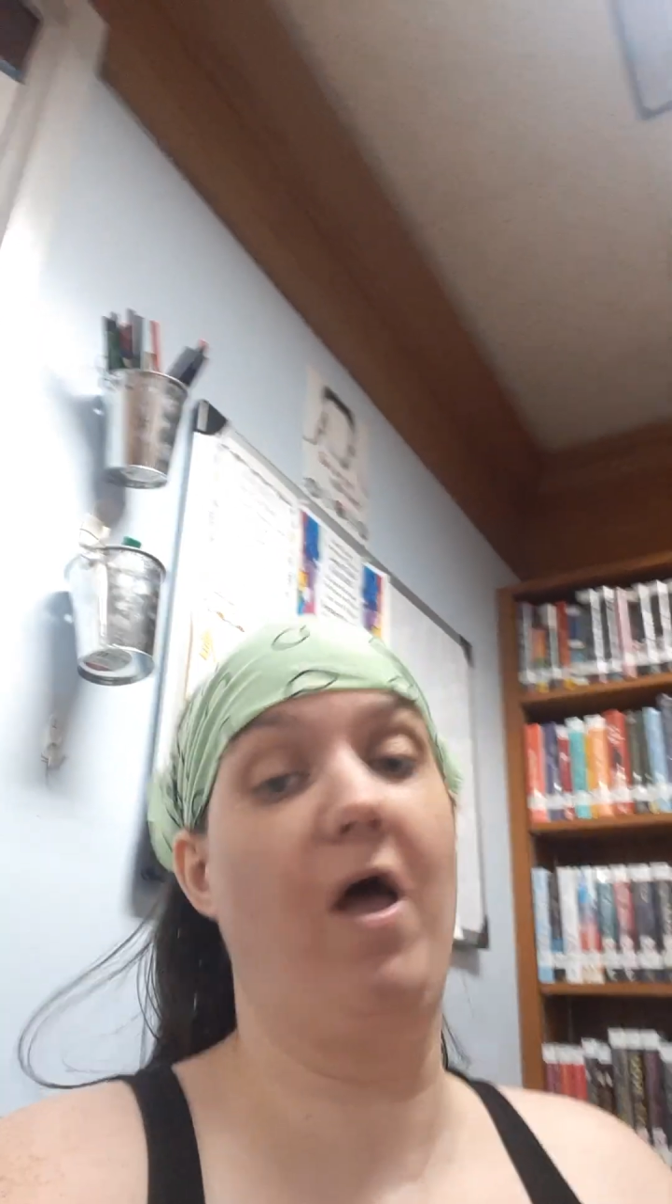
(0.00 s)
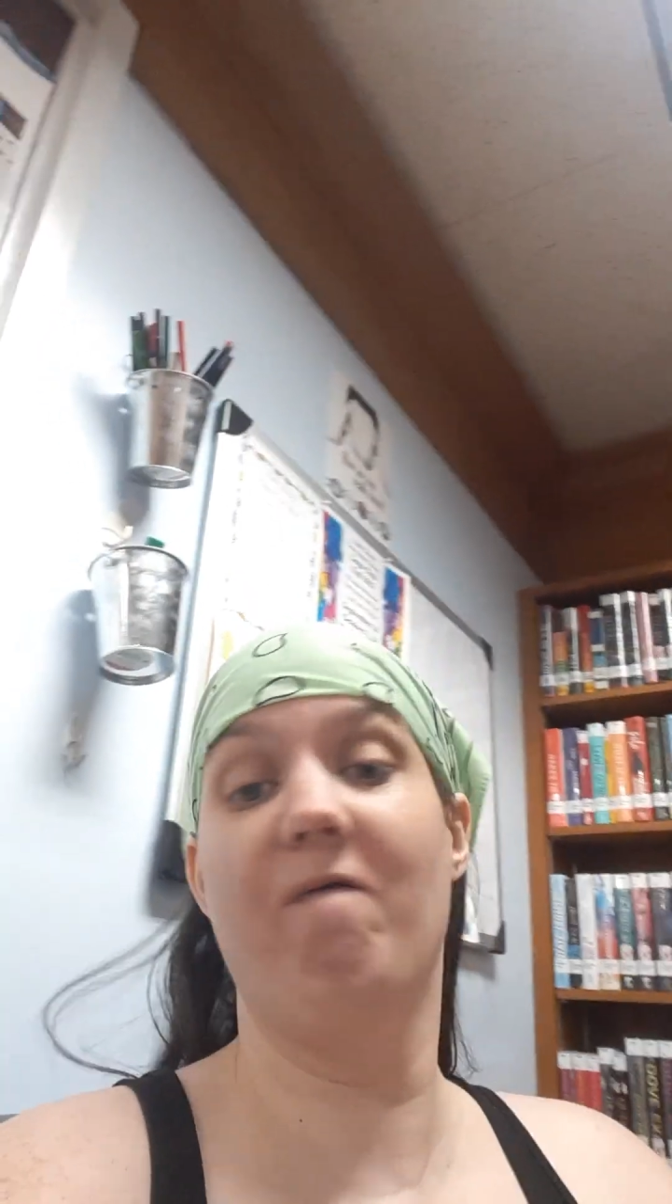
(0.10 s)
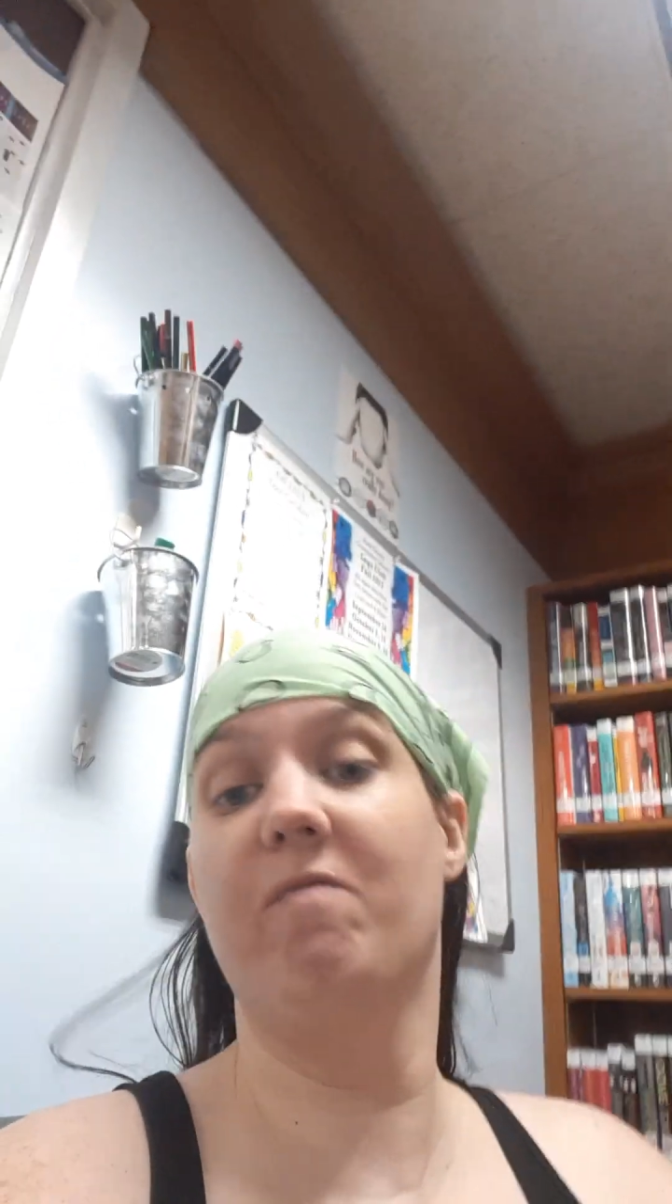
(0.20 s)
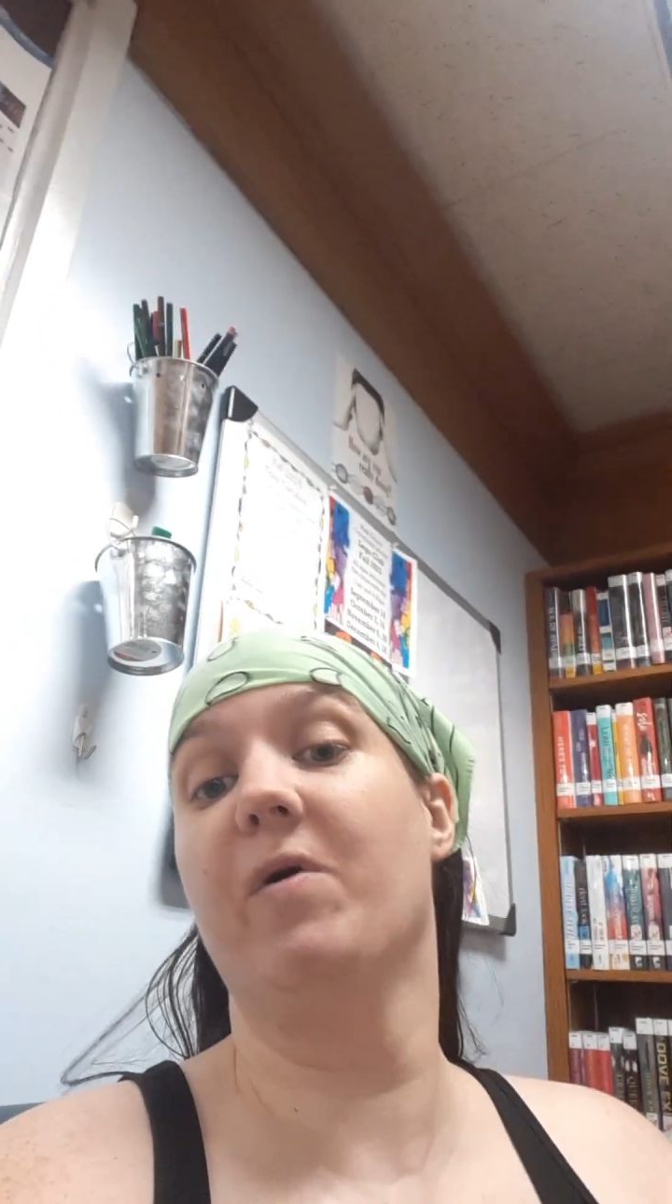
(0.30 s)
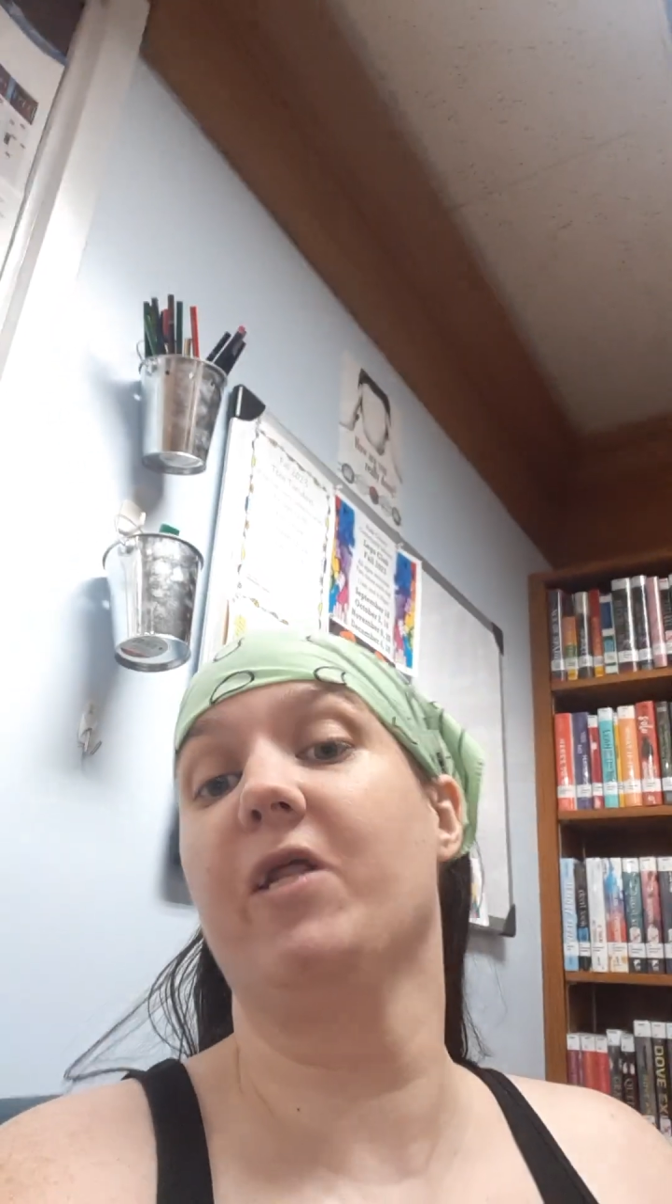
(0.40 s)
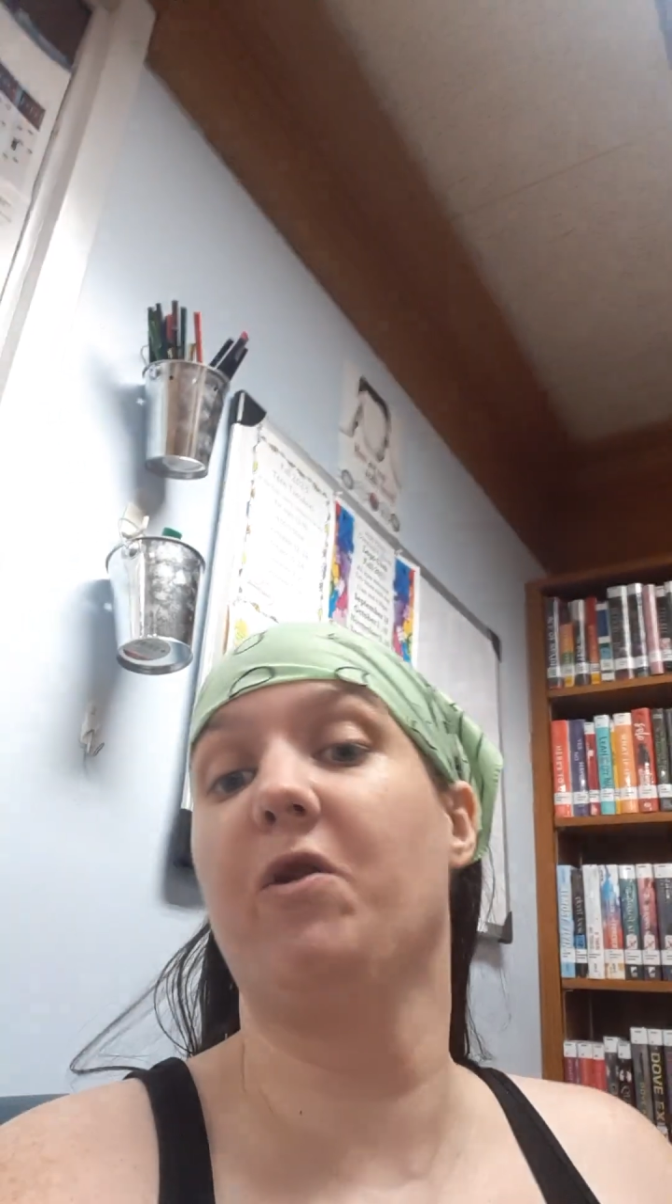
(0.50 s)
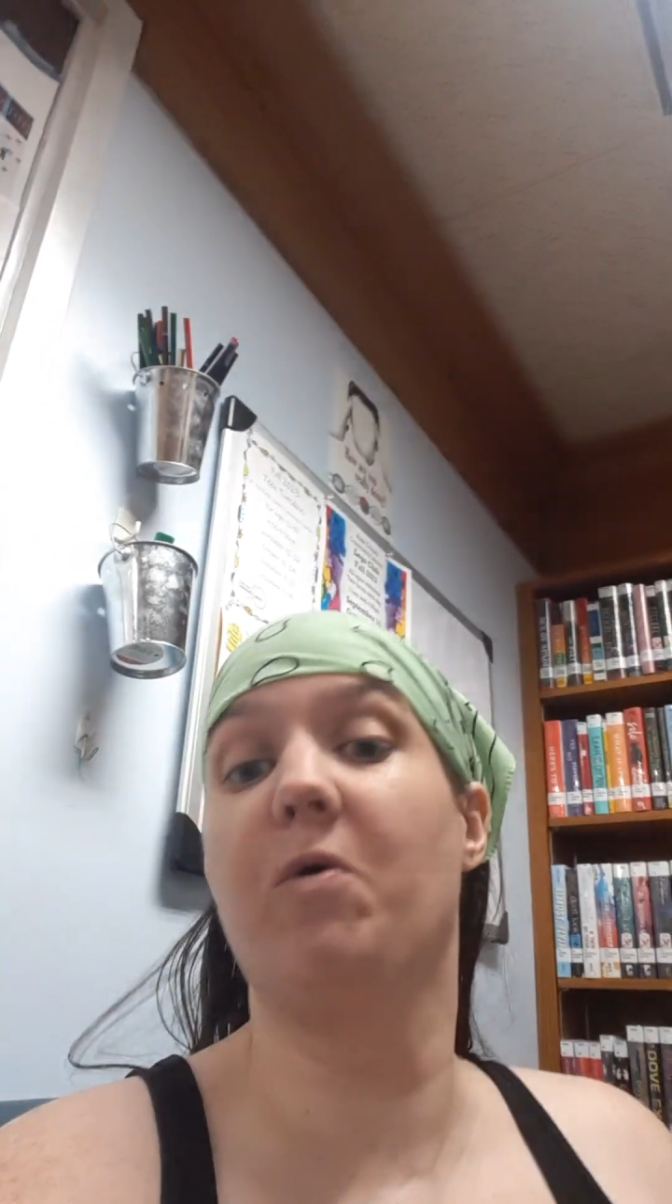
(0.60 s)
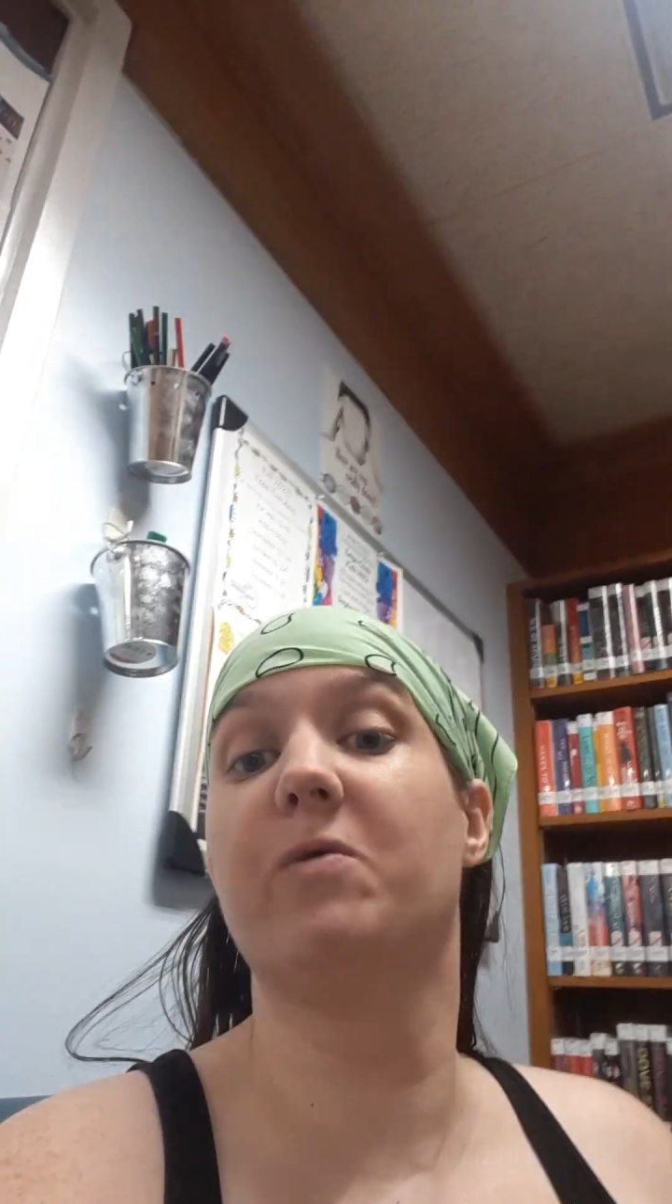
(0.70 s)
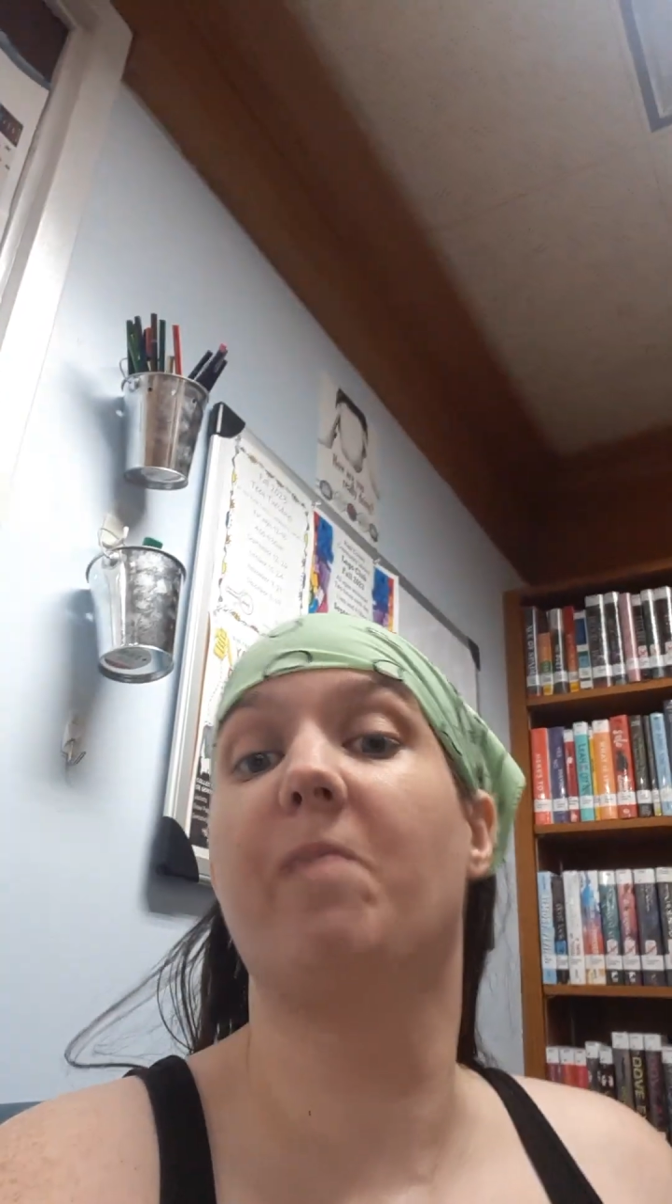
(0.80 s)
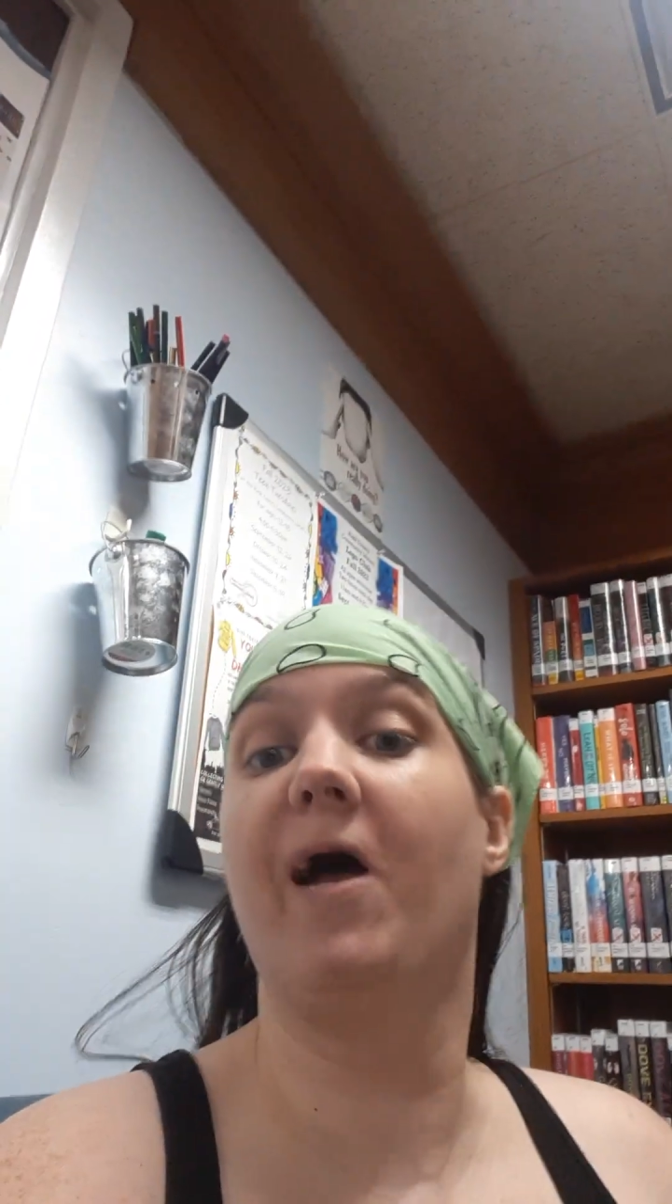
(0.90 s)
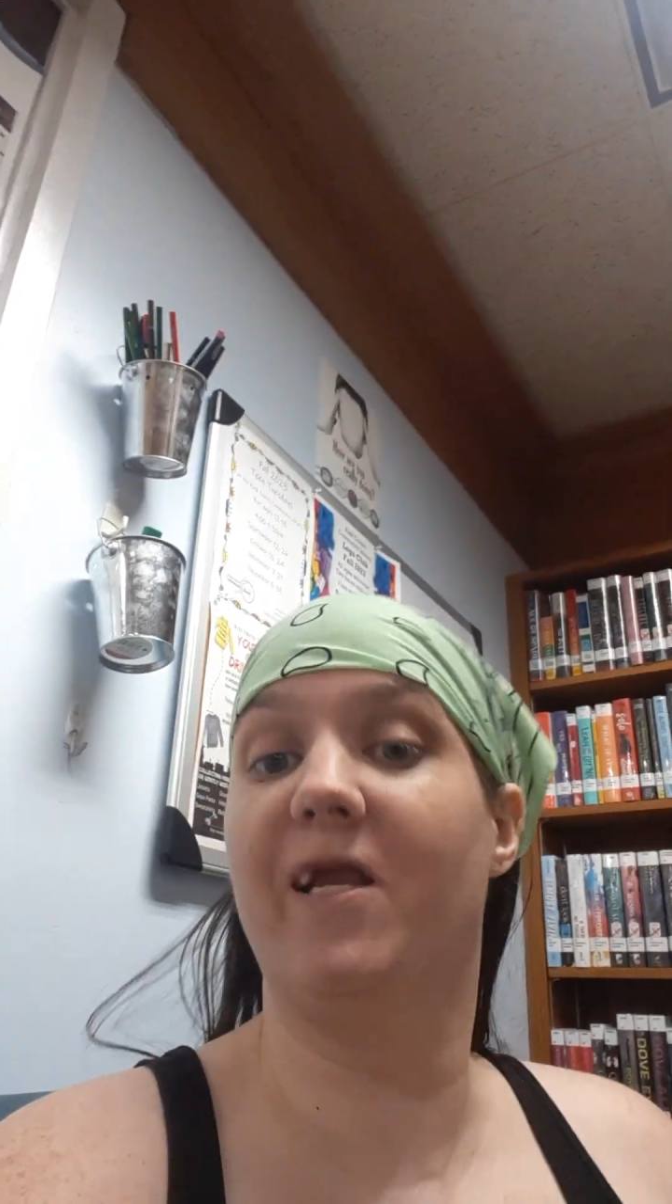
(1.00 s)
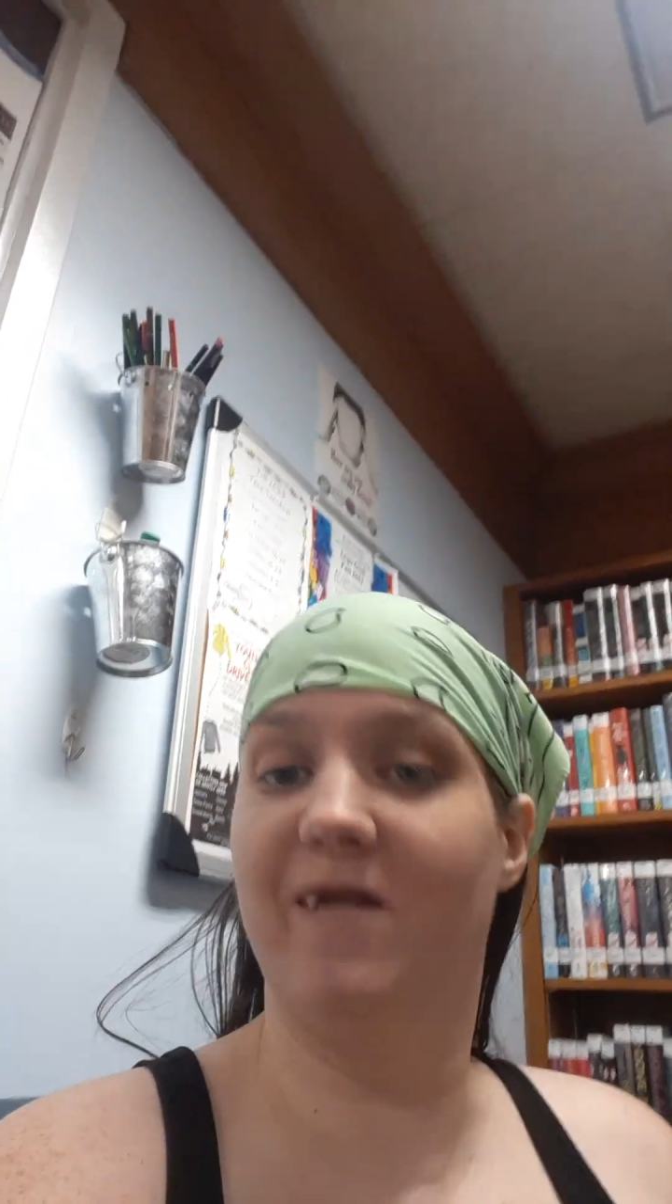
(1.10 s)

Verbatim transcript: everybody knows by